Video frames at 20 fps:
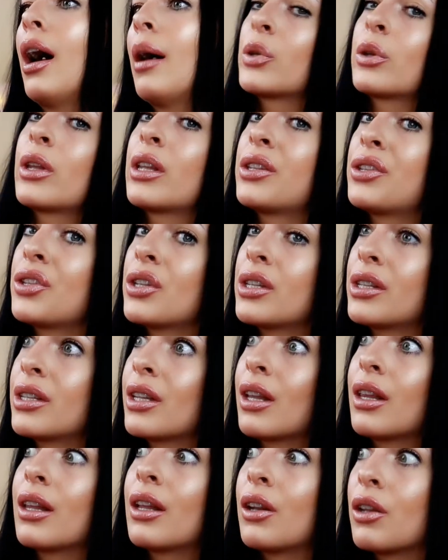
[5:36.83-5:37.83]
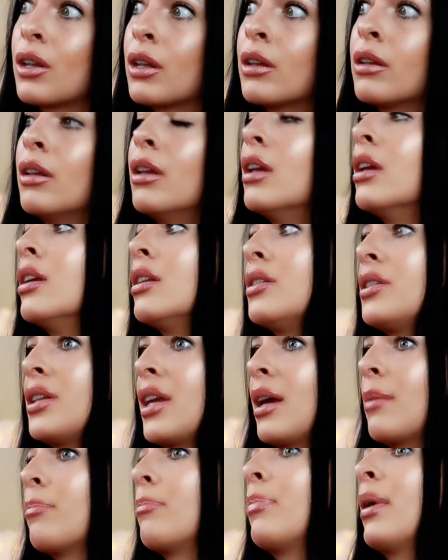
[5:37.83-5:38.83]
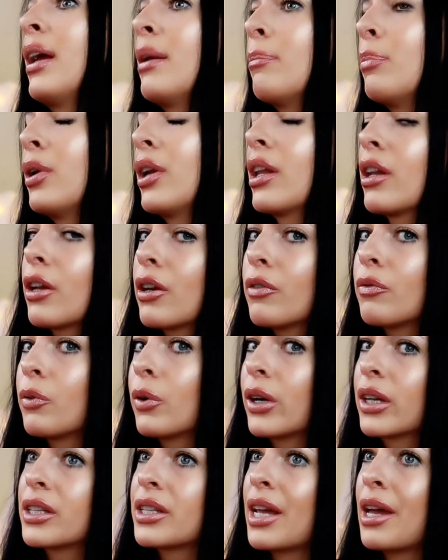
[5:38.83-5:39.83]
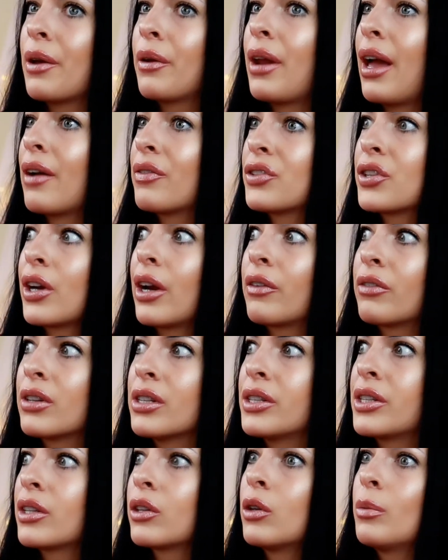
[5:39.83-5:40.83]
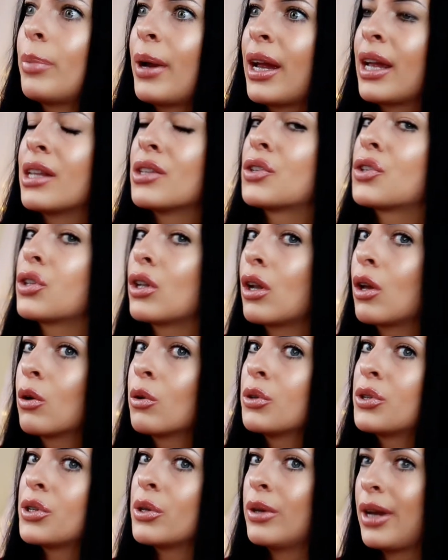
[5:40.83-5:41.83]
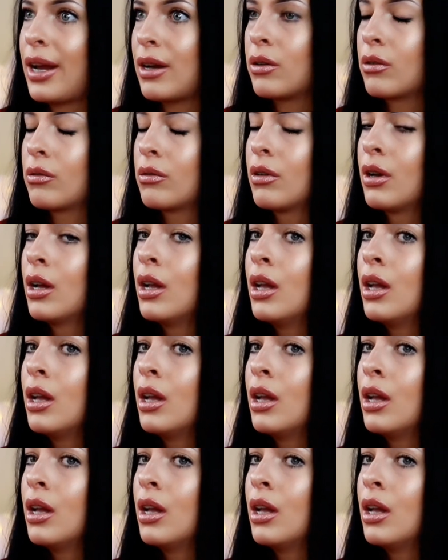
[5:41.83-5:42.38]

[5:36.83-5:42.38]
So that's just a little tip, but putting your fork down after every single bite slows you down.